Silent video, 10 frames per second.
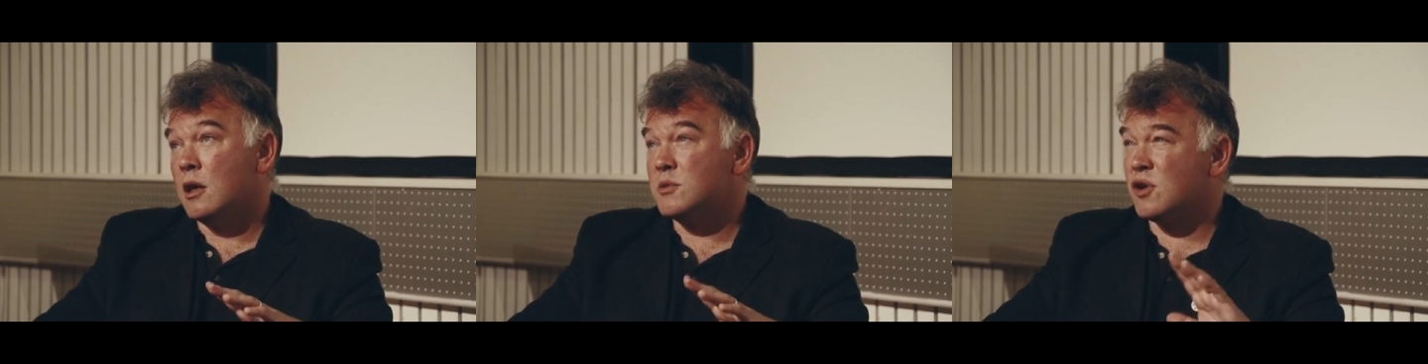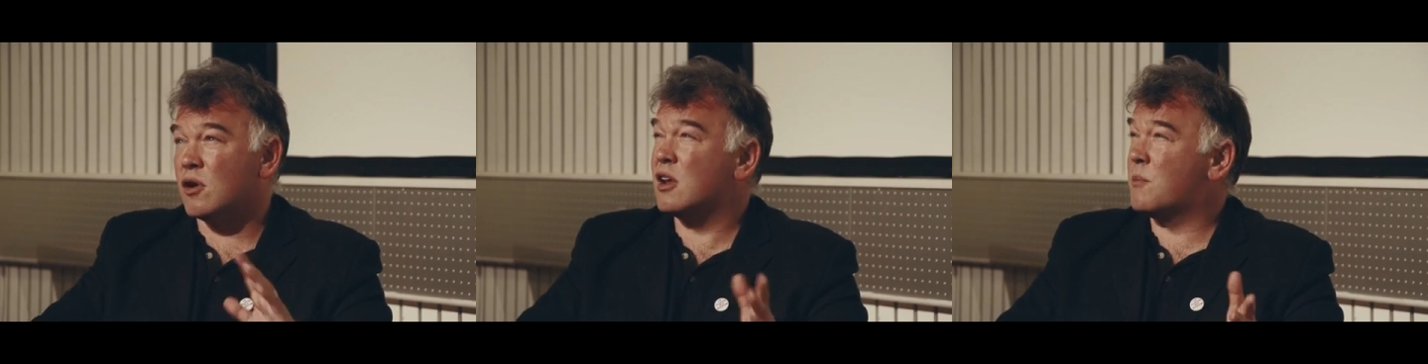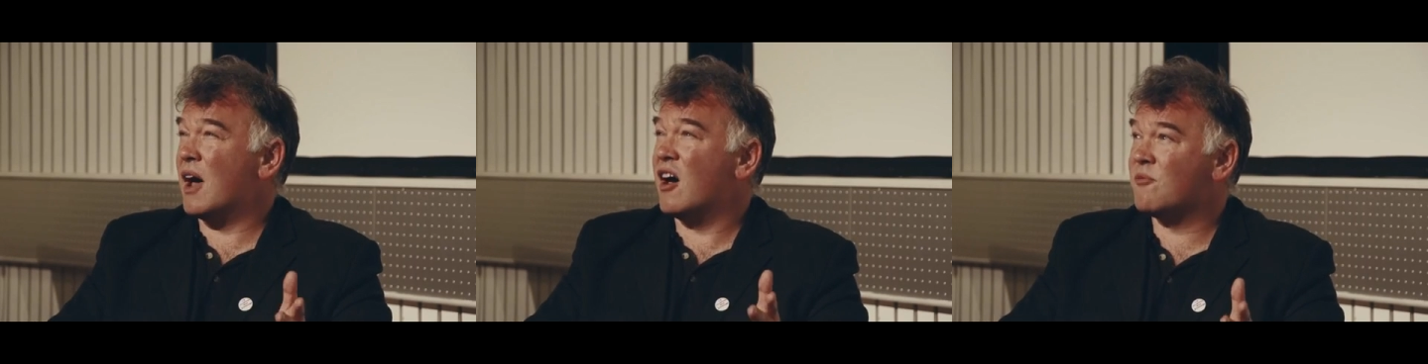it was on at
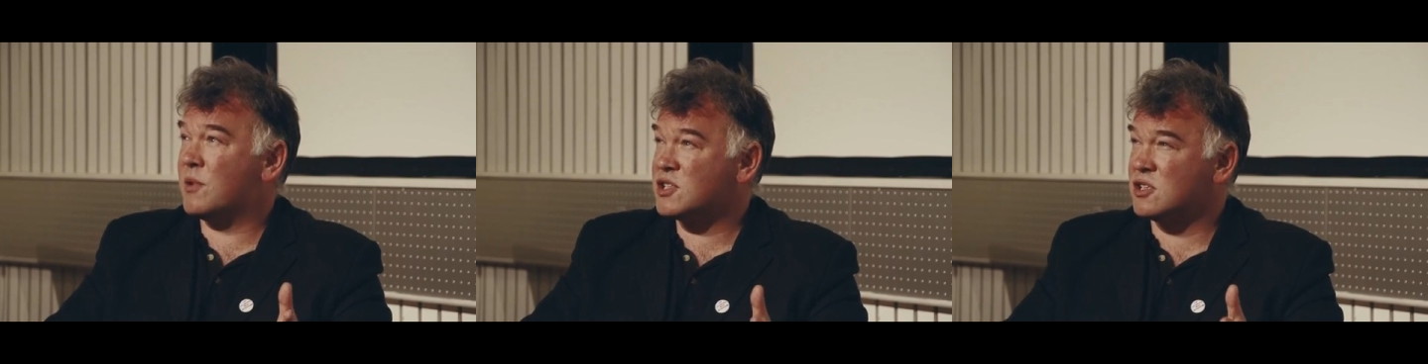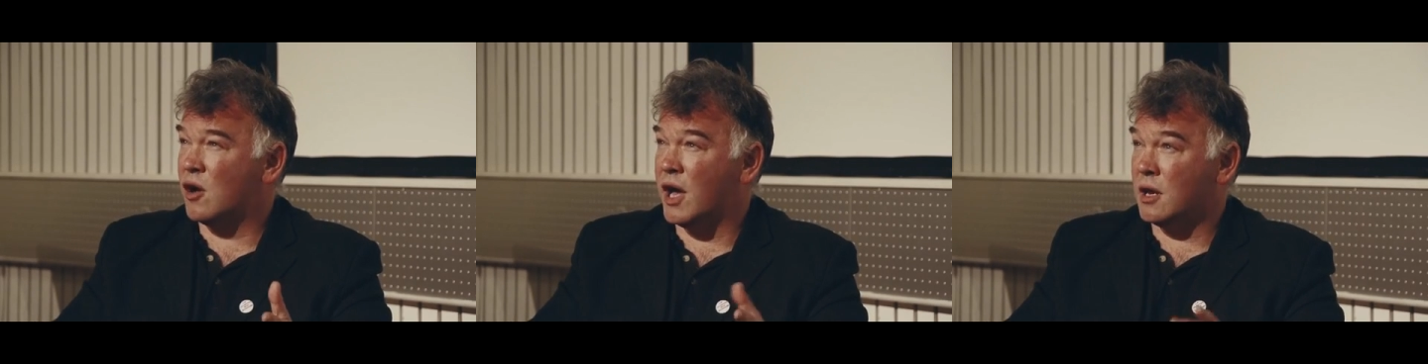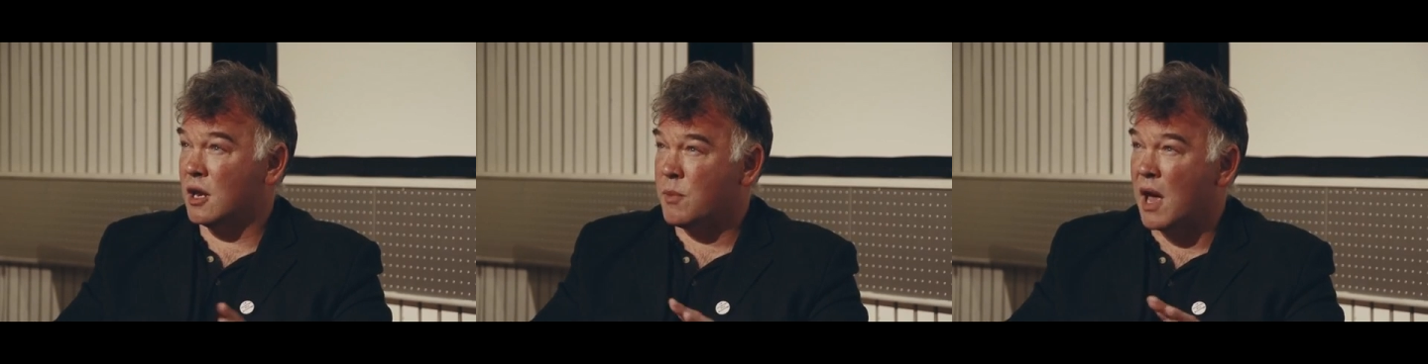about half past
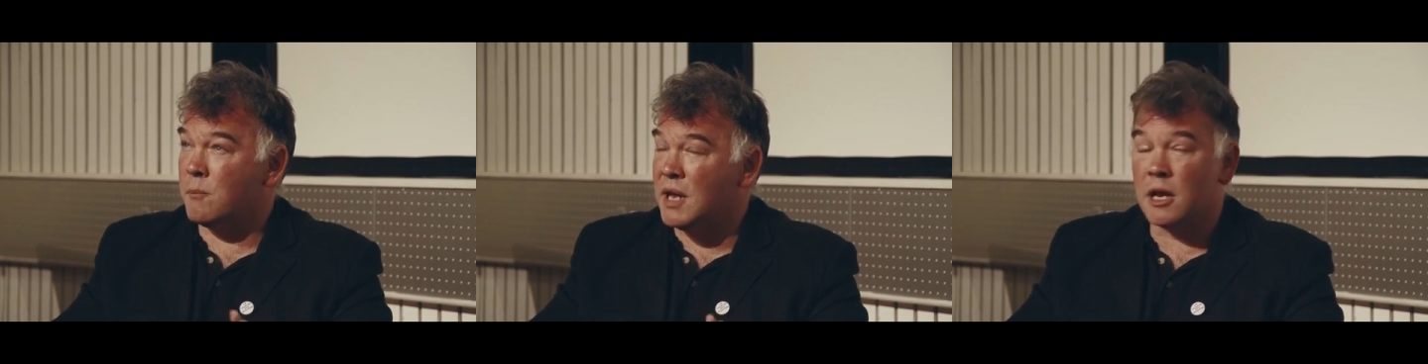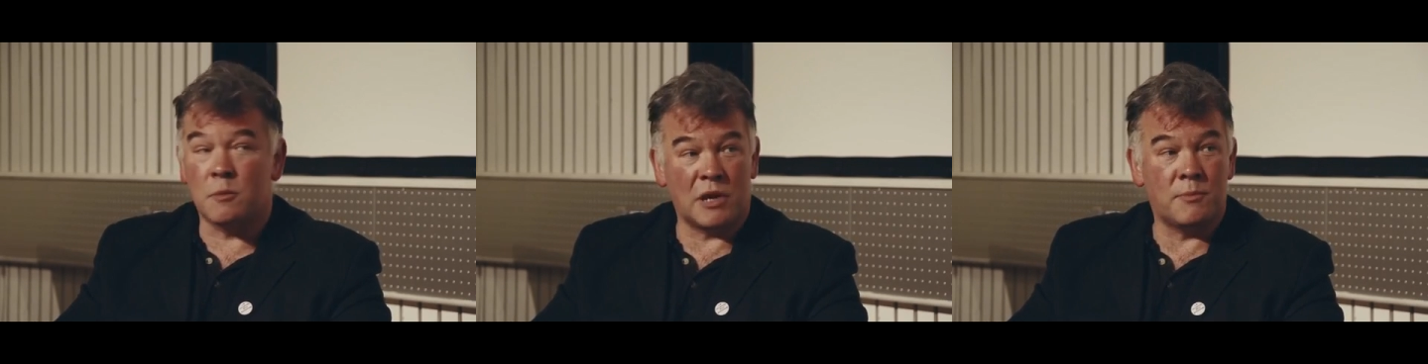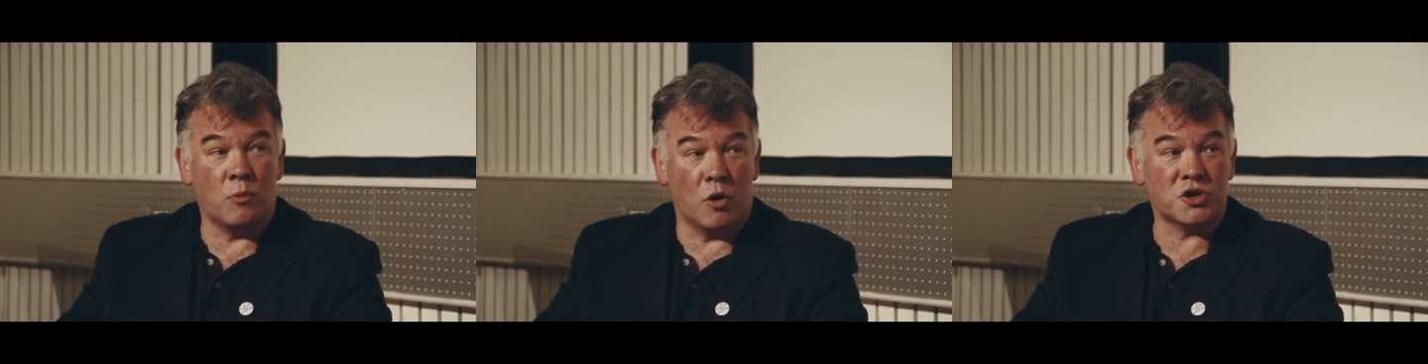nine, and about a million
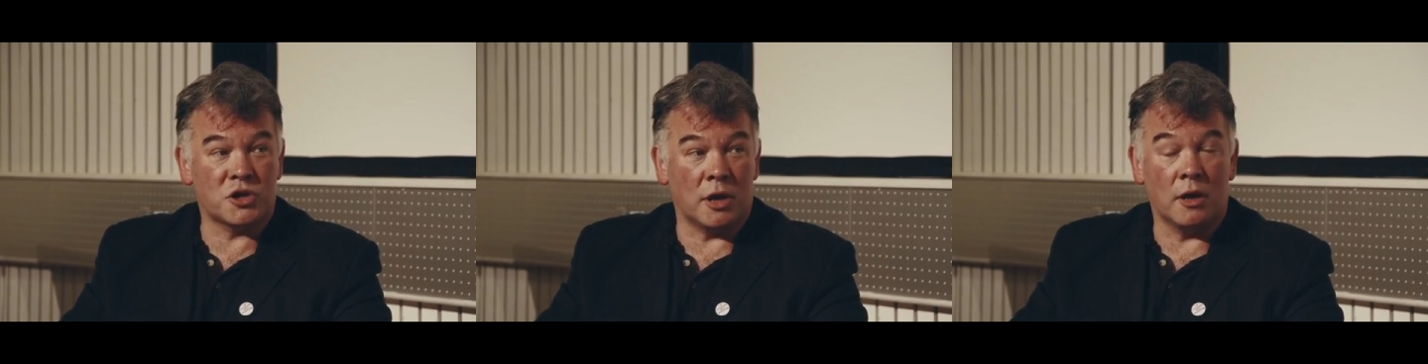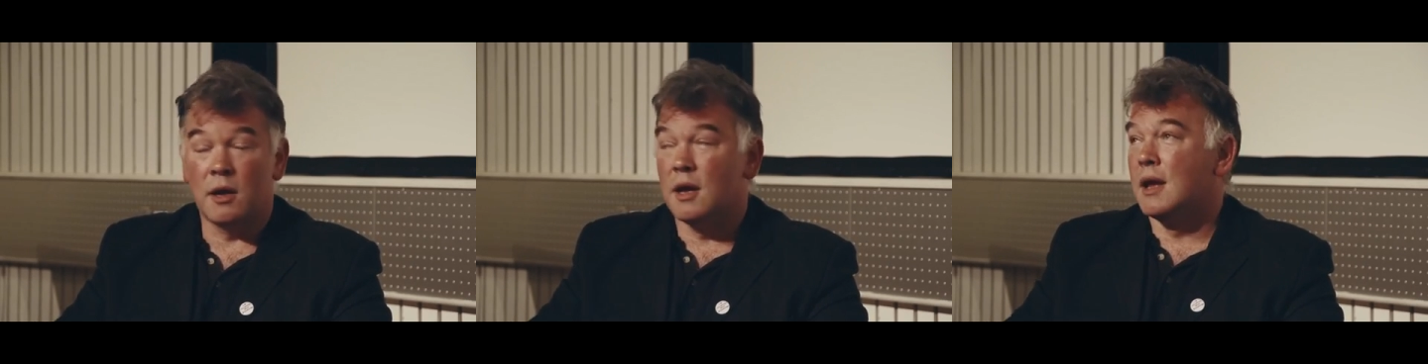people watched it.